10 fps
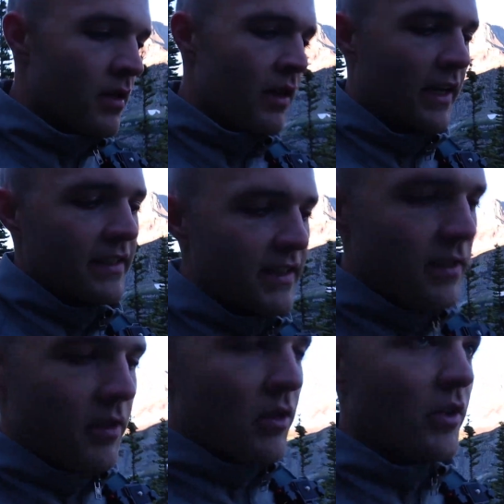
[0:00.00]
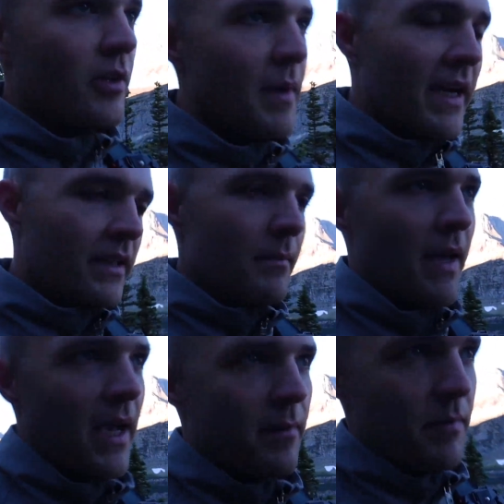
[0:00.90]
Like I said earlier back at the
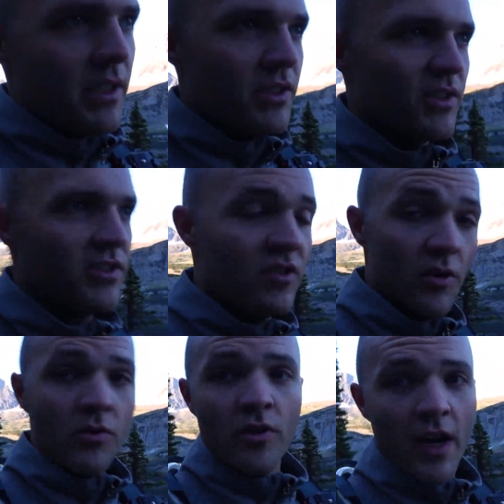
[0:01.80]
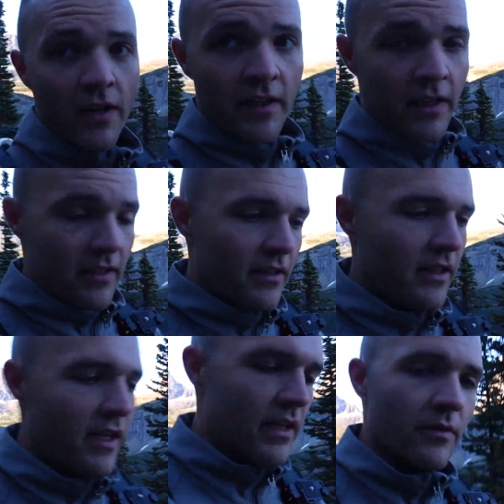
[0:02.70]
map, but it's just so crowded out here
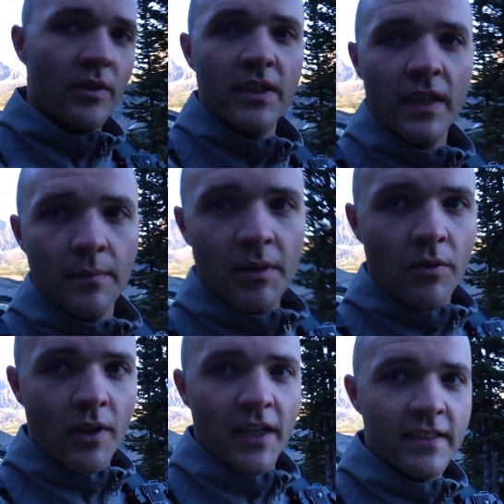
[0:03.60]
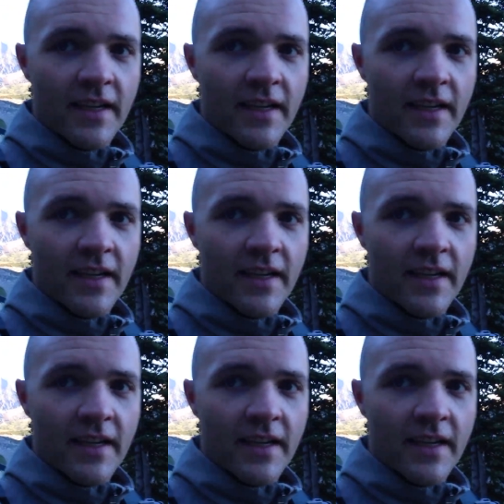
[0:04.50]
today. I didn't want to take up a whole lot of